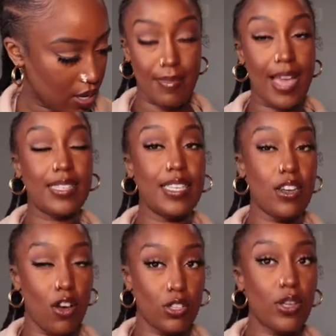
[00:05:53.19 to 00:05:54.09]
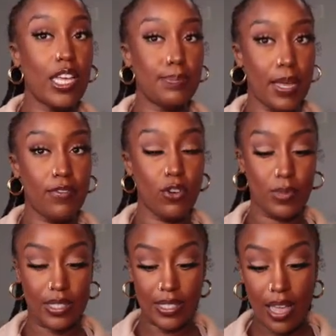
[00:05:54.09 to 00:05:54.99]
Maxine also has bed foam
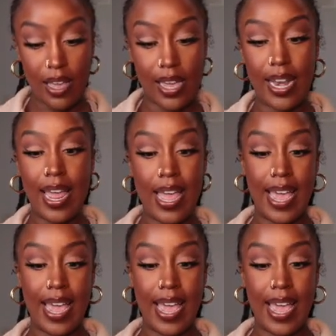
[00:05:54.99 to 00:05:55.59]
inside